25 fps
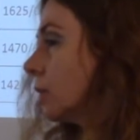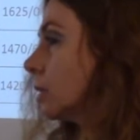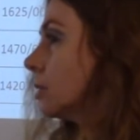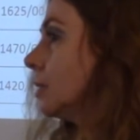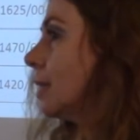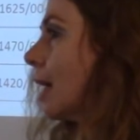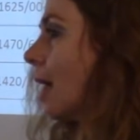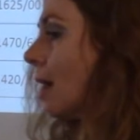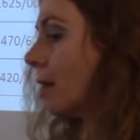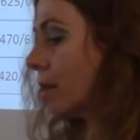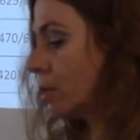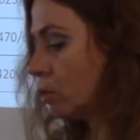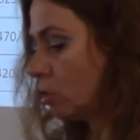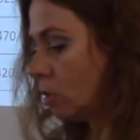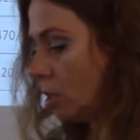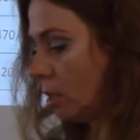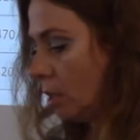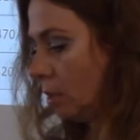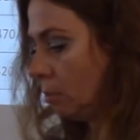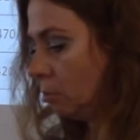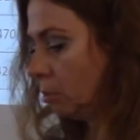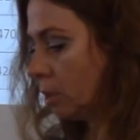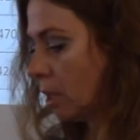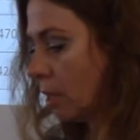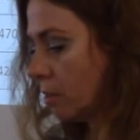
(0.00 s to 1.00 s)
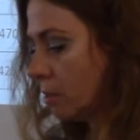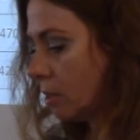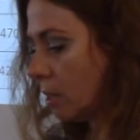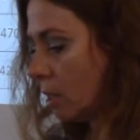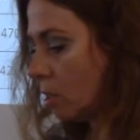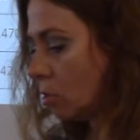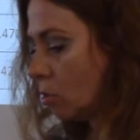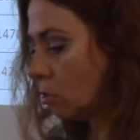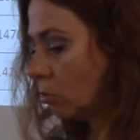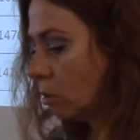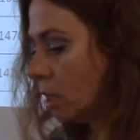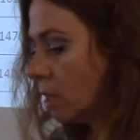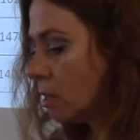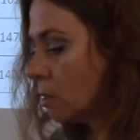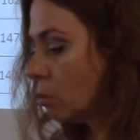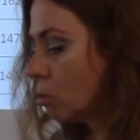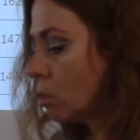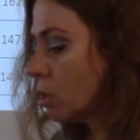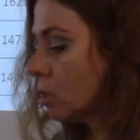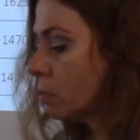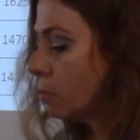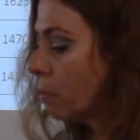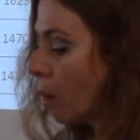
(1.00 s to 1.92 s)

technology in Bronze Age Greece was